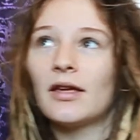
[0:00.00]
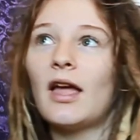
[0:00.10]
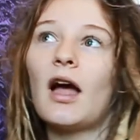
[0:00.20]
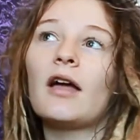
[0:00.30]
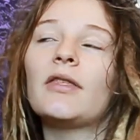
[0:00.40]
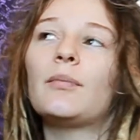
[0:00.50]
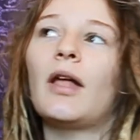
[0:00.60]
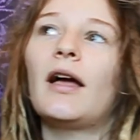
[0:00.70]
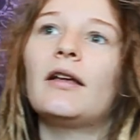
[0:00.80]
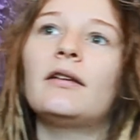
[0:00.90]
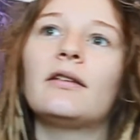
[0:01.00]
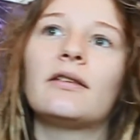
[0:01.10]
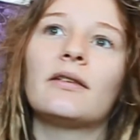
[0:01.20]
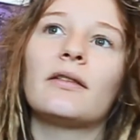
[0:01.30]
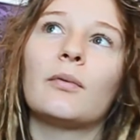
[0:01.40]
yeah, and the plan
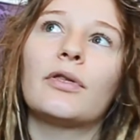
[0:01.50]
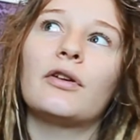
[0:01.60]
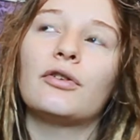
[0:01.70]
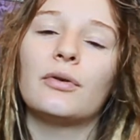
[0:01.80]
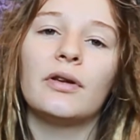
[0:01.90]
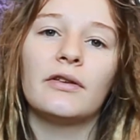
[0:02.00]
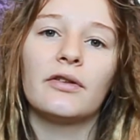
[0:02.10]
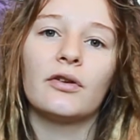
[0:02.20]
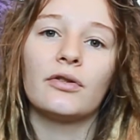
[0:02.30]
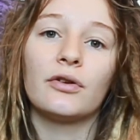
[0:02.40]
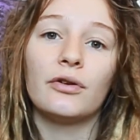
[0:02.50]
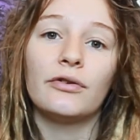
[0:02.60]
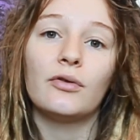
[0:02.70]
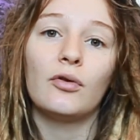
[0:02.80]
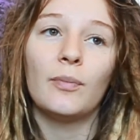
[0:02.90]
is, what they're doing is they're
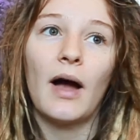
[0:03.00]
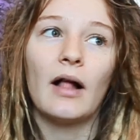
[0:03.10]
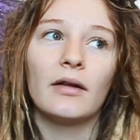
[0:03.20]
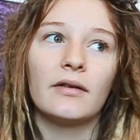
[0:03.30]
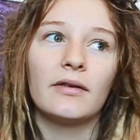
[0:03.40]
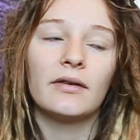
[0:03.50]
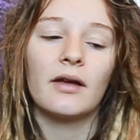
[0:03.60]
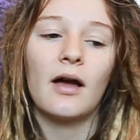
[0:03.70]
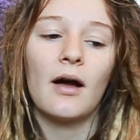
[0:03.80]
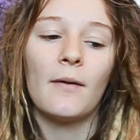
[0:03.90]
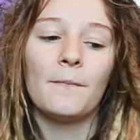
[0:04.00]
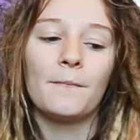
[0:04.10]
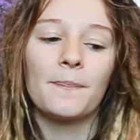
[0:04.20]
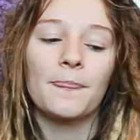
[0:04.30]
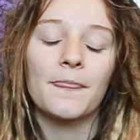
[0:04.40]
using old pallets
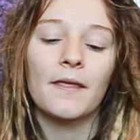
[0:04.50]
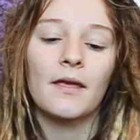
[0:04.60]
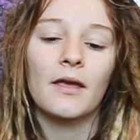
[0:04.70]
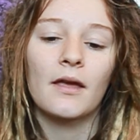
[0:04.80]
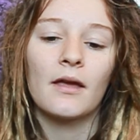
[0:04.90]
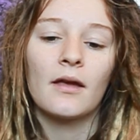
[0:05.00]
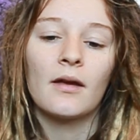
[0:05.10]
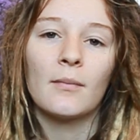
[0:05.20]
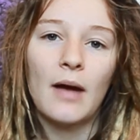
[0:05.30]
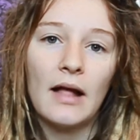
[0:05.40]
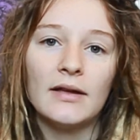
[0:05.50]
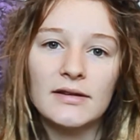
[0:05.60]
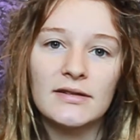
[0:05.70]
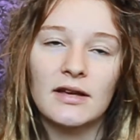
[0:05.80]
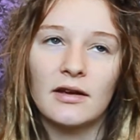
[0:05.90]
and
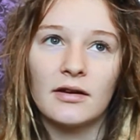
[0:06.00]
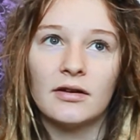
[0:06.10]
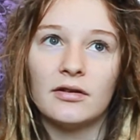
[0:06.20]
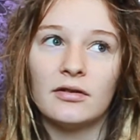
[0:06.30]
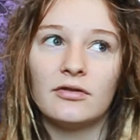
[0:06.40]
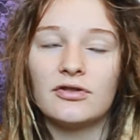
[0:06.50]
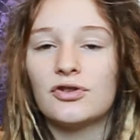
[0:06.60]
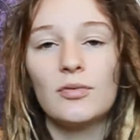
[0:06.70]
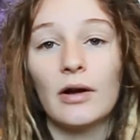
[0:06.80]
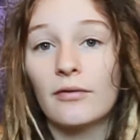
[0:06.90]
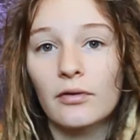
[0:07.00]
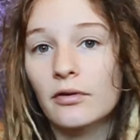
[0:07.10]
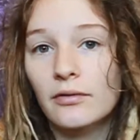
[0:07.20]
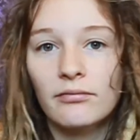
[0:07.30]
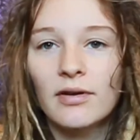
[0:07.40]

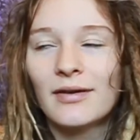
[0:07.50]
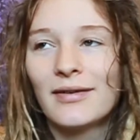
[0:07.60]
2x4s.